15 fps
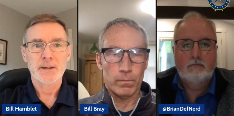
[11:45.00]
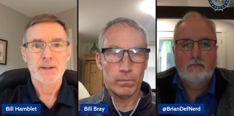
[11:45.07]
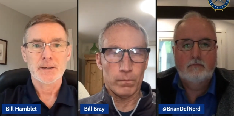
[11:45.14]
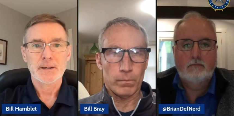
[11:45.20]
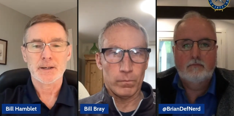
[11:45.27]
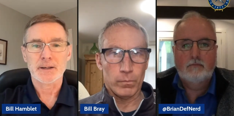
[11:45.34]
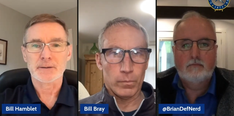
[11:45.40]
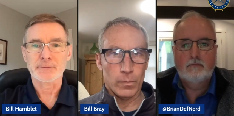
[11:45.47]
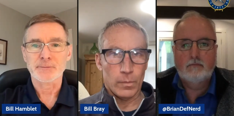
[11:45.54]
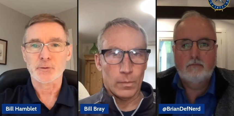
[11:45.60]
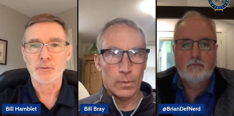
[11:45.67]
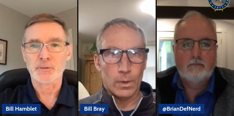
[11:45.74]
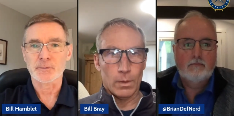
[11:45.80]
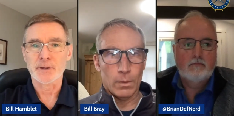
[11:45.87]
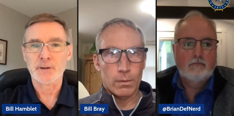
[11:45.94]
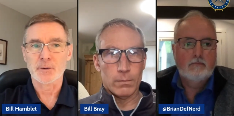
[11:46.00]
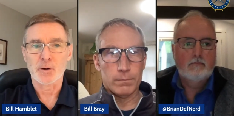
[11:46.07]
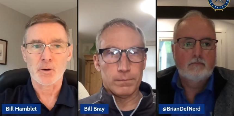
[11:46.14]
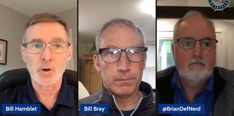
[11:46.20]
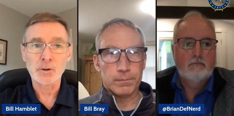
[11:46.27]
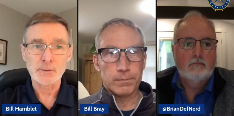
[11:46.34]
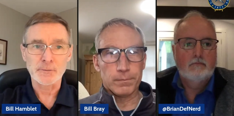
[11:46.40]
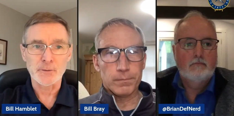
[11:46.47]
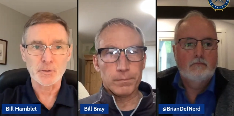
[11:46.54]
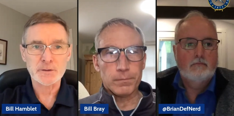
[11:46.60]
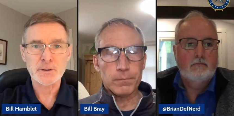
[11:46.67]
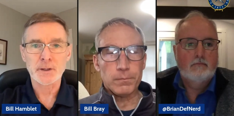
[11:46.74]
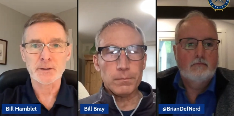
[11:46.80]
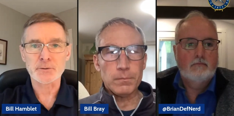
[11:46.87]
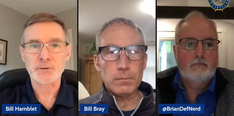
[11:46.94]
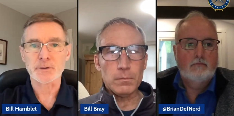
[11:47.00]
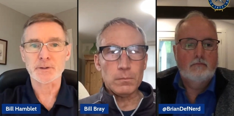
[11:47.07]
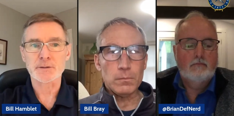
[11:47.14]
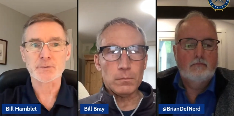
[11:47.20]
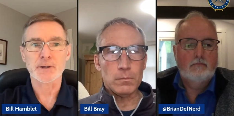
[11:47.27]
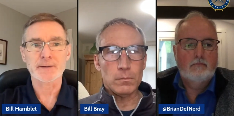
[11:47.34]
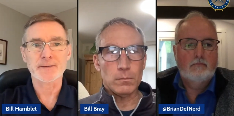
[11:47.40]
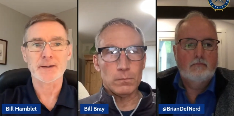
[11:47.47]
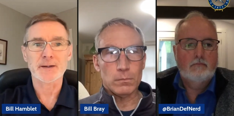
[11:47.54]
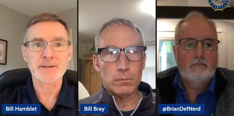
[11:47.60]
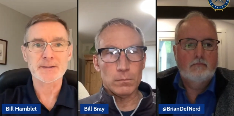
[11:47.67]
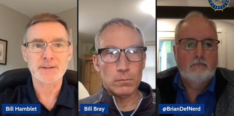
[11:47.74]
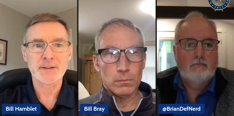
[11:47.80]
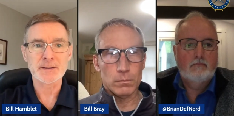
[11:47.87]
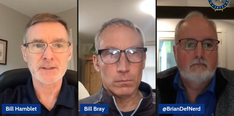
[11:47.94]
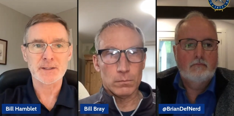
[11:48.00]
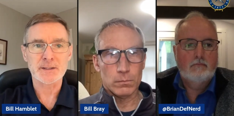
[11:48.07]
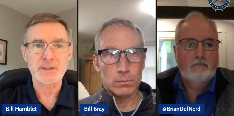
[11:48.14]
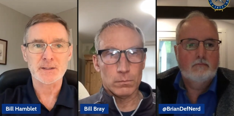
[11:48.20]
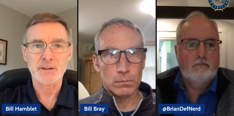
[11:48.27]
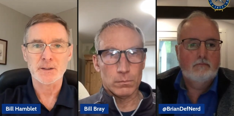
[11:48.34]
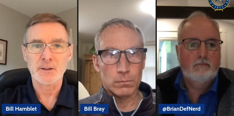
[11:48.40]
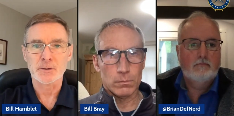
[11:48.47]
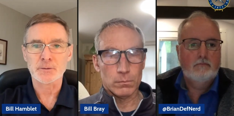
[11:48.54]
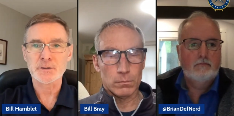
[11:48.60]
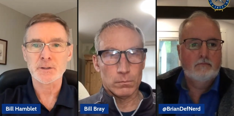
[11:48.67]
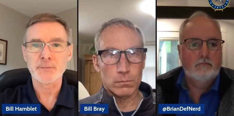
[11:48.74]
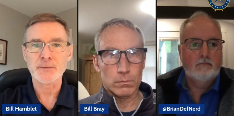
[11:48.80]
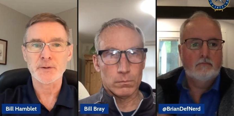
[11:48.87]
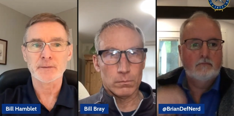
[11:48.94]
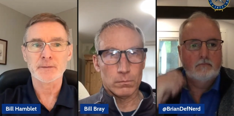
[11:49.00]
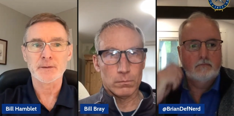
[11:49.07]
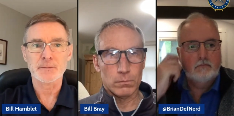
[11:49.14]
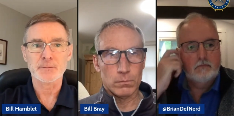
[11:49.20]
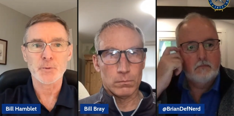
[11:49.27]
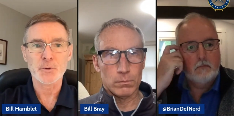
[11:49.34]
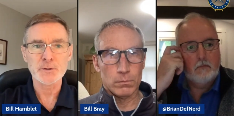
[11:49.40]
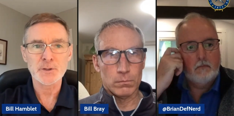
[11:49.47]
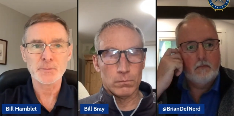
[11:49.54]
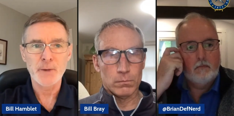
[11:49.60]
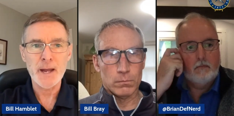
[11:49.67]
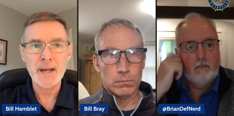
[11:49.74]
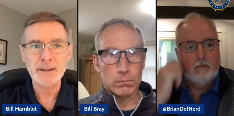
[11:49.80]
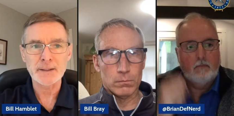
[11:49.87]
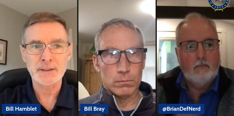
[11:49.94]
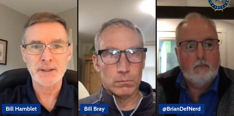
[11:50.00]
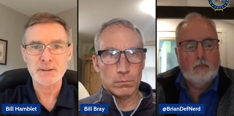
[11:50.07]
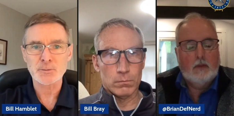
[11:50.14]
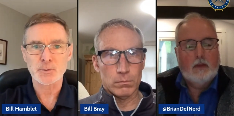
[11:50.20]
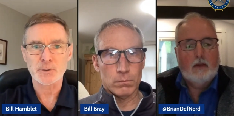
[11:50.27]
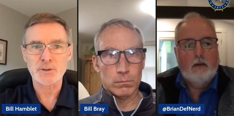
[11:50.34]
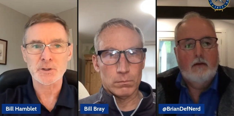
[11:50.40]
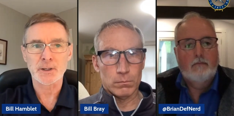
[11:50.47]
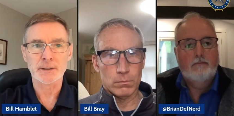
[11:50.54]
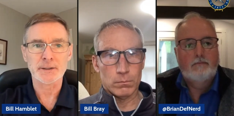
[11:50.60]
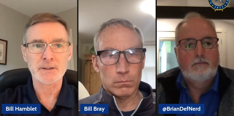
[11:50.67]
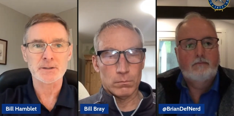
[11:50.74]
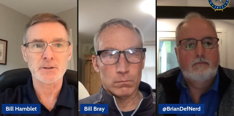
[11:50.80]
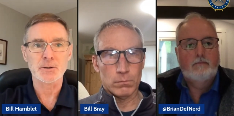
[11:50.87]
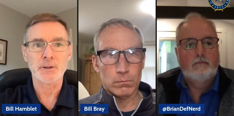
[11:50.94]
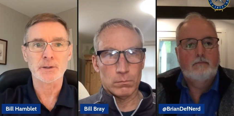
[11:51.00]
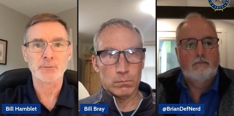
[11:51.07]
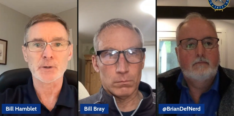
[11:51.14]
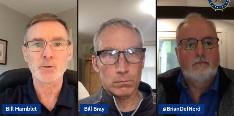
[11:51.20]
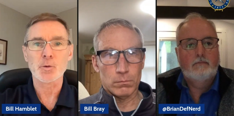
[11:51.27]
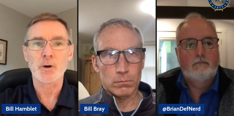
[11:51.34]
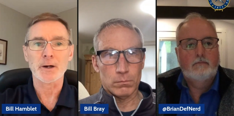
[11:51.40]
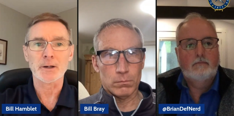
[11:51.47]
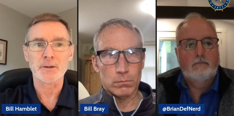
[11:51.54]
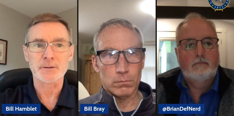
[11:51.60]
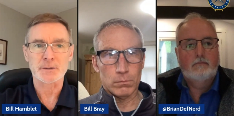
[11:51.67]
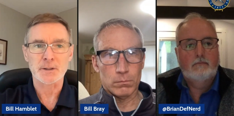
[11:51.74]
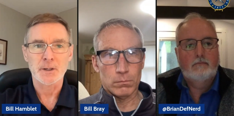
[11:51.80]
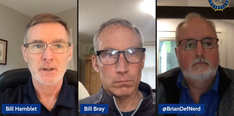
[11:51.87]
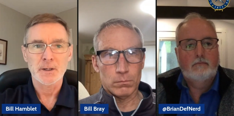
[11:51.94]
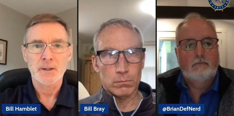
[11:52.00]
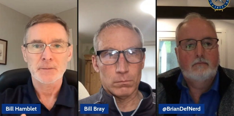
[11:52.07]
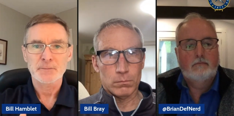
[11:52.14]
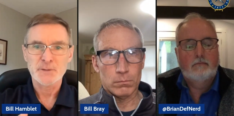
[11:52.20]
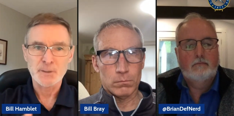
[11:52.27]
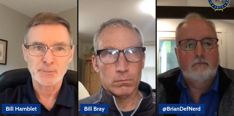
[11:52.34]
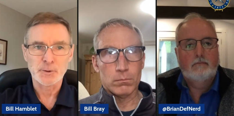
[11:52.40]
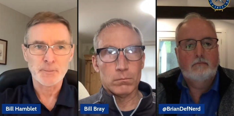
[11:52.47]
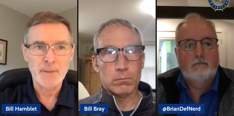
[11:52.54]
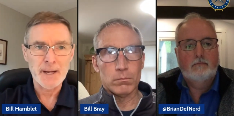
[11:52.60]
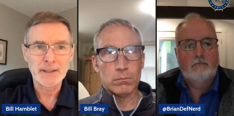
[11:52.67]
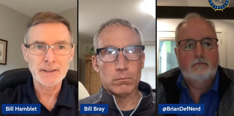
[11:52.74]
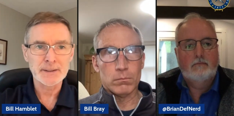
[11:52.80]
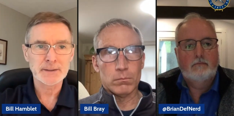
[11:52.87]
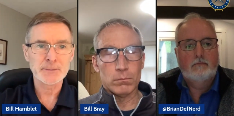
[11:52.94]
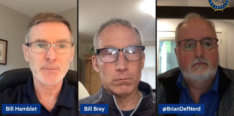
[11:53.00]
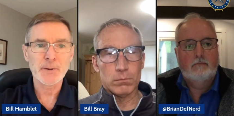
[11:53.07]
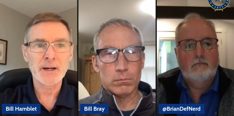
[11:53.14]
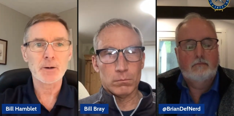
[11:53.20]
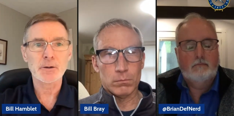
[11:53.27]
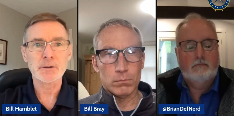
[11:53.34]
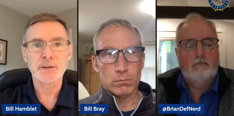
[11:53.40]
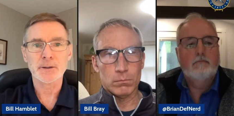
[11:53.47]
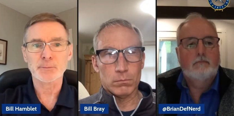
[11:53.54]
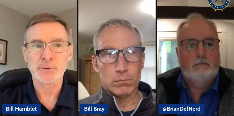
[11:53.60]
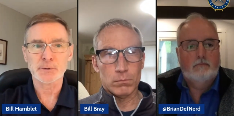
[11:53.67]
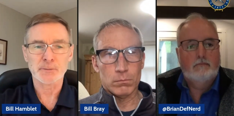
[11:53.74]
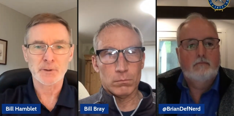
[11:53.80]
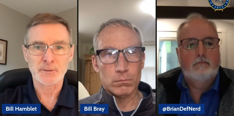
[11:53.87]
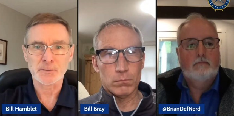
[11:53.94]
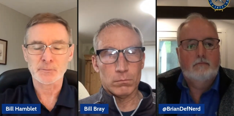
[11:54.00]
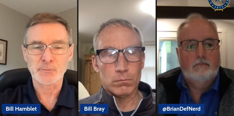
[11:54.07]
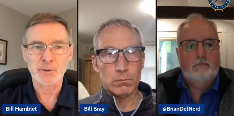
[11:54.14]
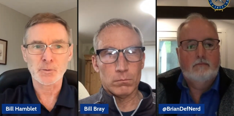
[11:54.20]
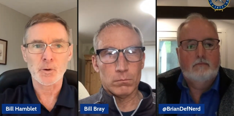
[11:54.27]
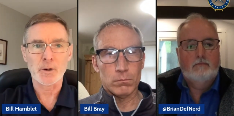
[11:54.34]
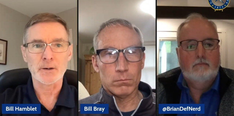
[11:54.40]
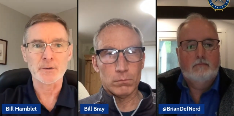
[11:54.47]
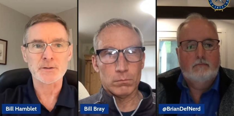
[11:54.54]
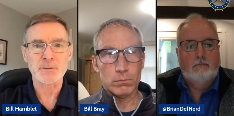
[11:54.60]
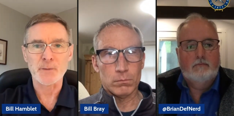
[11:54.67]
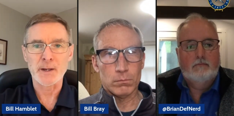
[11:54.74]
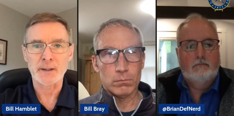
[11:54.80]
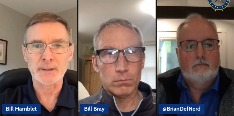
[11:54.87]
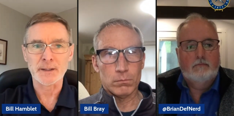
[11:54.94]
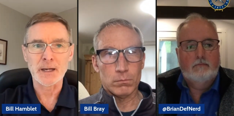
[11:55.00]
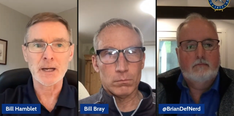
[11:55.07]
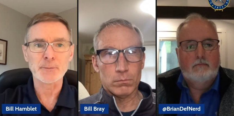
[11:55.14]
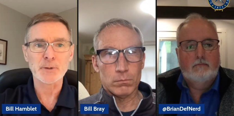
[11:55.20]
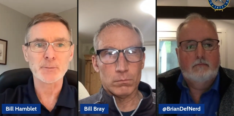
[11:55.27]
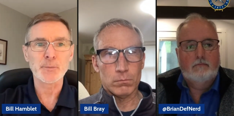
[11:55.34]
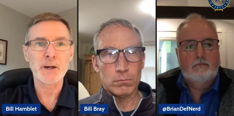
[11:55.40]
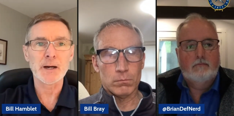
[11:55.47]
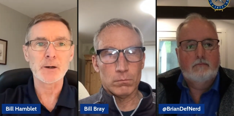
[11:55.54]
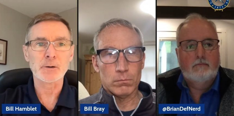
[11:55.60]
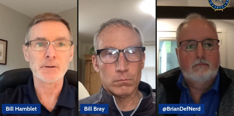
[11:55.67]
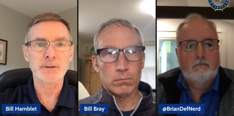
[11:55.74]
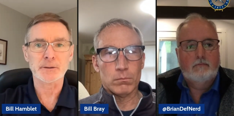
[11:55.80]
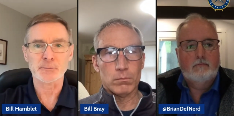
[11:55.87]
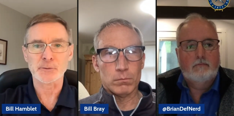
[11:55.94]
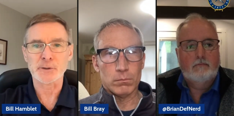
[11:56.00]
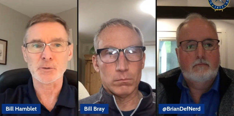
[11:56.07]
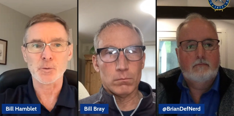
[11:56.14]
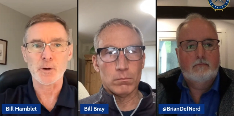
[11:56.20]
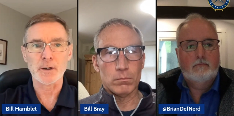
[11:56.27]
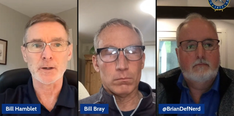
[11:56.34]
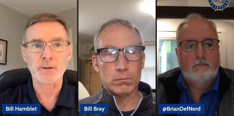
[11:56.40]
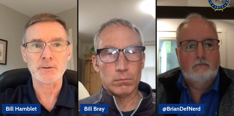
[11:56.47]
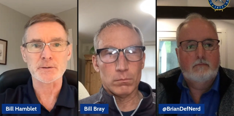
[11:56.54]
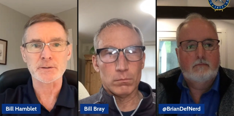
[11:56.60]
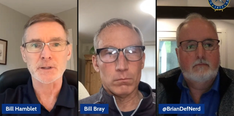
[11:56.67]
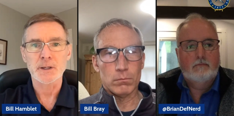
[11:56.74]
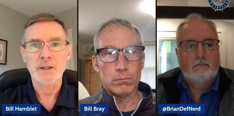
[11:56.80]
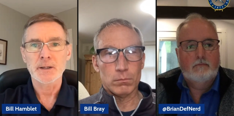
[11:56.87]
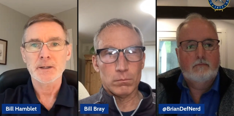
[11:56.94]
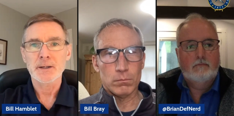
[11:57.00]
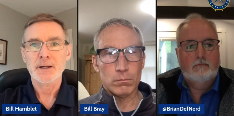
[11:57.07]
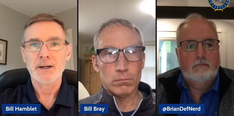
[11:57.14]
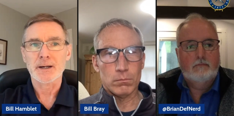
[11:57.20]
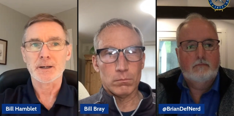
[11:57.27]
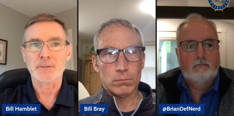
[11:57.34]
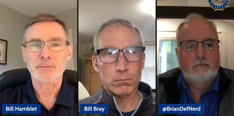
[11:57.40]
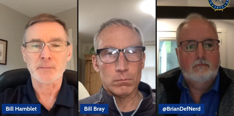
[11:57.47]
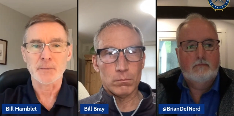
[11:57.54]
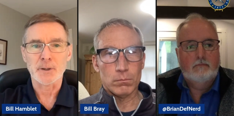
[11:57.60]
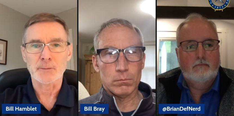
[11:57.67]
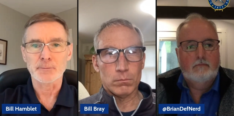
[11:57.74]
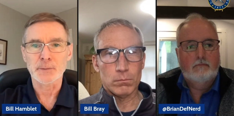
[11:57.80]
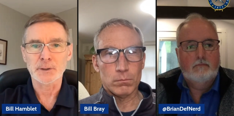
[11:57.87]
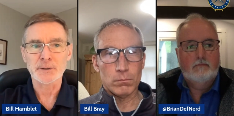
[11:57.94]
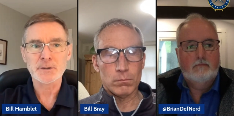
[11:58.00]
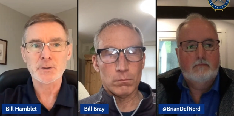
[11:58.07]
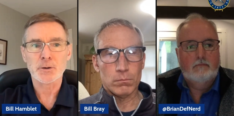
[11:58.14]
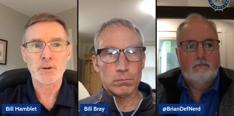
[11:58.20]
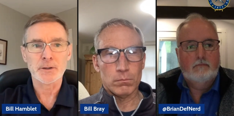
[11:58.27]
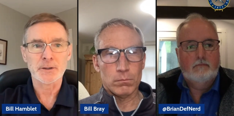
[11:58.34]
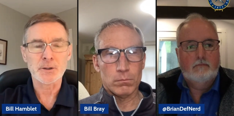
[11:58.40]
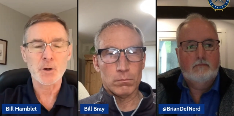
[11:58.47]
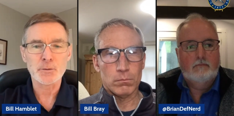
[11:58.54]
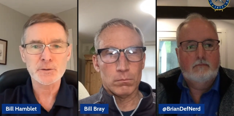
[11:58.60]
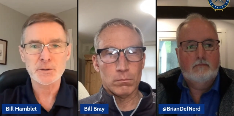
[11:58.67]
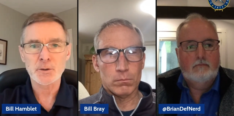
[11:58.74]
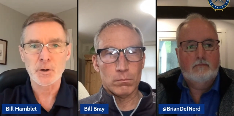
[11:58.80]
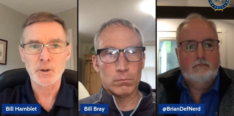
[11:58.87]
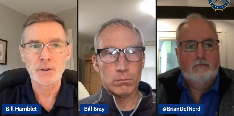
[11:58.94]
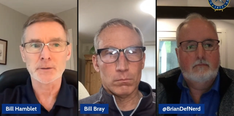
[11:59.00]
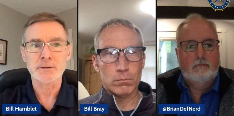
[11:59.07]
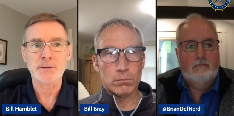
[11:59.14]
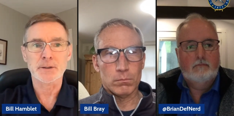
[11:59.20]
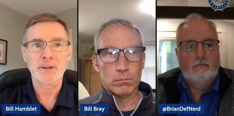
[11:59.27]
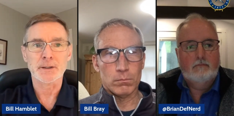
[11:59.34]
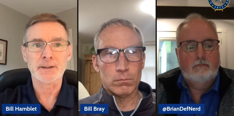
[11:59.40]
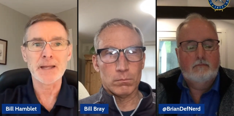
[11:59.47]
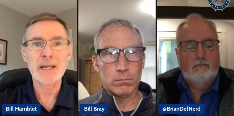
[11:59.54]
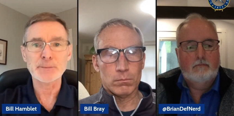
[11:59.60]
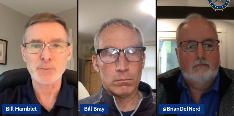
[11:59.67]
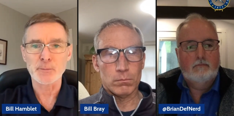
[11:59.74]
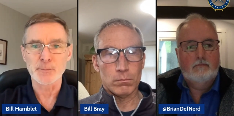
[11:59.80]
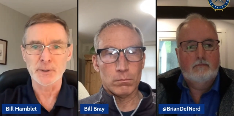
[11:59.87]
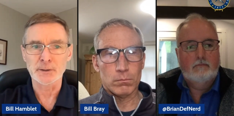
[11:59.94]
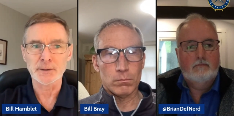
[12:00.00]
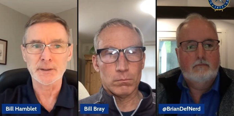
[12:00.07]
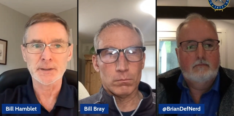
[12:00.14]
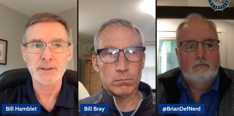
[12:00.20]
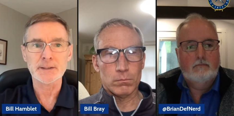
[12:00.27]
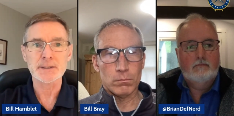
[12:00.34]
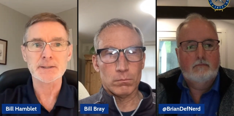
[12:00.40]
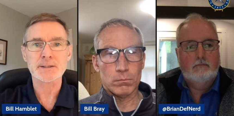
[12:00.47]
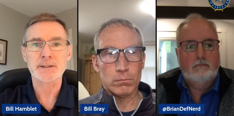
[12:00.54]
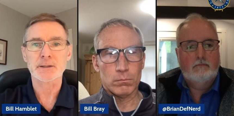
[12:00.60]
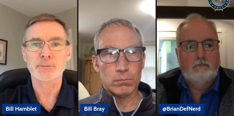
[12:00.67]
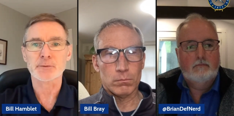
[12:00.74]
Speaker 1: uh, for all of those countries, right? That it's this is you know something pushing back against what China's doing requires diplomatic power, it uh, requires economic power, it requires um, uh, military and Coast Guard uh, capabilities, it